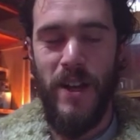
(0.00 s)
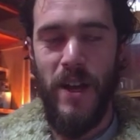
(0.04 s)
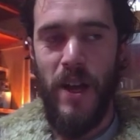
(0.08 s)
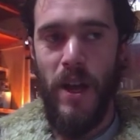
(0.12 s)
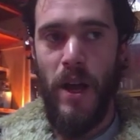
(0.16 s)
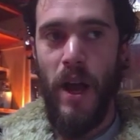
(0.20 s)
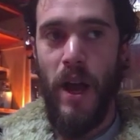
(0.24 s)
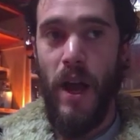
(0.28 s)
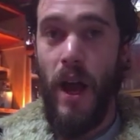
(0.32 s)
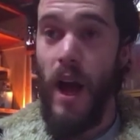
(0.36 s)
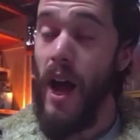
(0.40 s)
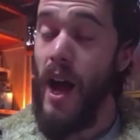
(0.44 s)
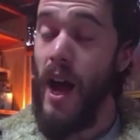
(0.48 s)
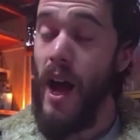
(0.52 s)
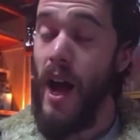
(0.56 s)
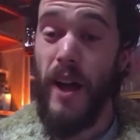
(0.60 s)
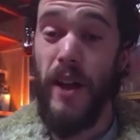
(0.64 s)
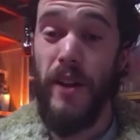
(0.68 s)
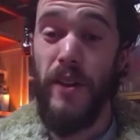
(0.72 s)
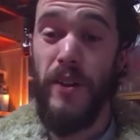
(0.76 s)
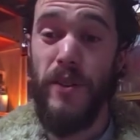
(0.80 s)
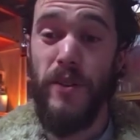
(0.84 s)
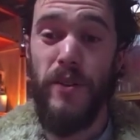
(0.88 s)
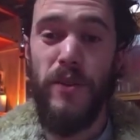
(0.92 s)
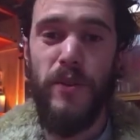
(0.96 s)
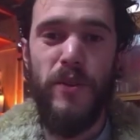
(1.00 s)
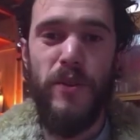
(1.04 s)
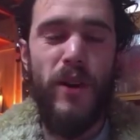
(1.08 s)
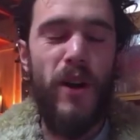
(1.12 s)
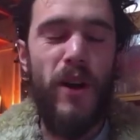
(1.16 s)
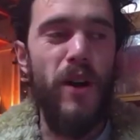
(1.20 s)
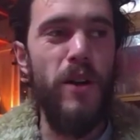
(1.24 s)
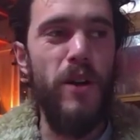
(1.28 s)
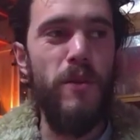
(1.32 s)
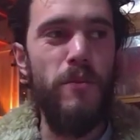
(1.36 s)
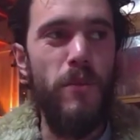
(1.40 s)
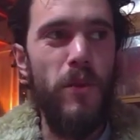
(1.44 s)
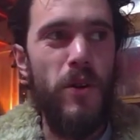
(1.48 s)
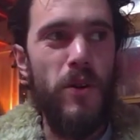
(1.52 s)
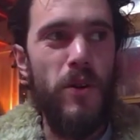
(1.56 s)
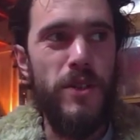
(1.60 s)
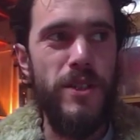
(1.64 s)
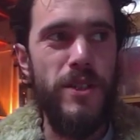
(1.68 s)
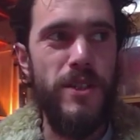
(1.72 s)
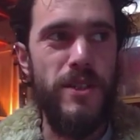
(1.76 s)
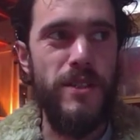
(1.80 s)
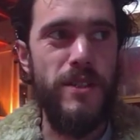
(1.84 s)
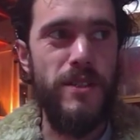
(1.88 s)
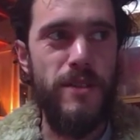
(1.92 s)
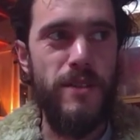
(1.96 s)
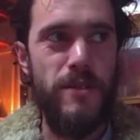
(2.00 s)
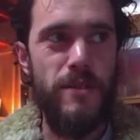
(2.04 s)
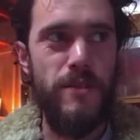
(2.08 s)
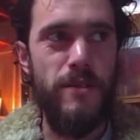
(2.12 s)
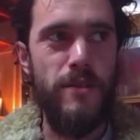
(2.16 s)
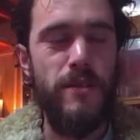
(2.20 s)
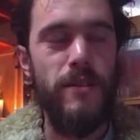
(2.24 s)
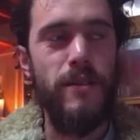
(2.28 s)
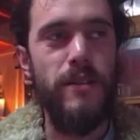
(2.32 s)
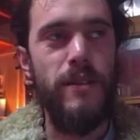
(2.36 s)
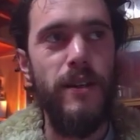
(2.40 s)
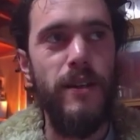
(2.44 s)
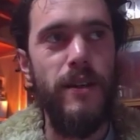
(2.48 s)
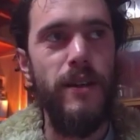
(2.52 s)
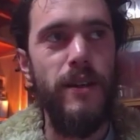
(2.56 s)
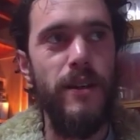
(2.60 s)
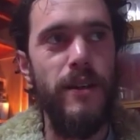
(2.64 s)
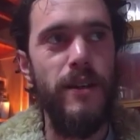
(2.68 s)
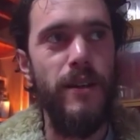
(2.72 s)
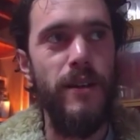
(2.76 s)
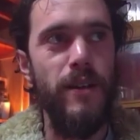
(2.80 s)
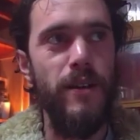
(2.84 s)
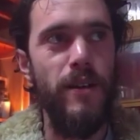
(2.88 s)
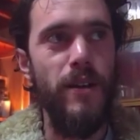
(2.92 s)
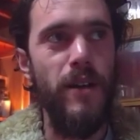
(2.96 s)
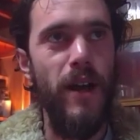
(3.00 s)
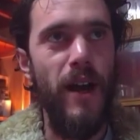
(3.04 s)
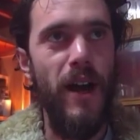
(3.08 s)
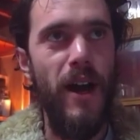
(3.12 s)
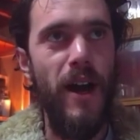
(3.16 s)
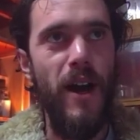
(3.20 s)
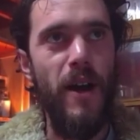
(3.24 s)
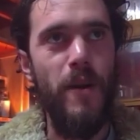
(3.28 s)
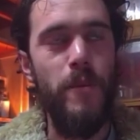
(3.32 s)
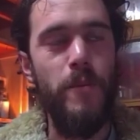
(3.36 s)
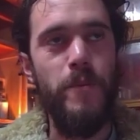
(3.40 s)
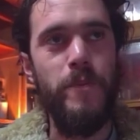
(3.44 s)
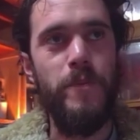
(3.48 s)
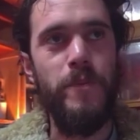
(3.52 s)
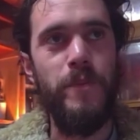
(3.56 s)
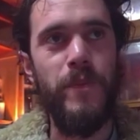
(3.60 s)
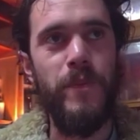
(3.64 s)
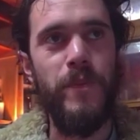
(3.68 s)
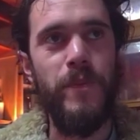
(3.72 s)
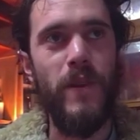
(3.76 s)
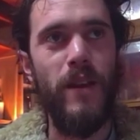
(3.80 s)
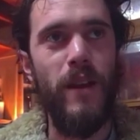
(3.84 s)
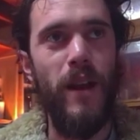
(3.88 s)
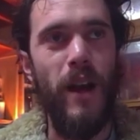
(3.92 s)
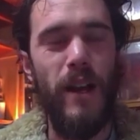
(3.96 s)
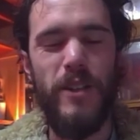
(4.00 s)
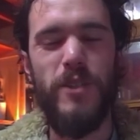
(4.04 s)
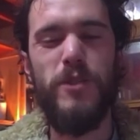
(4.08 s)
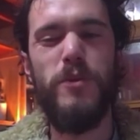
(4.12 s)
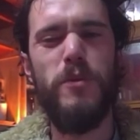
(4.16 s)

Uh, no, more just um, just I just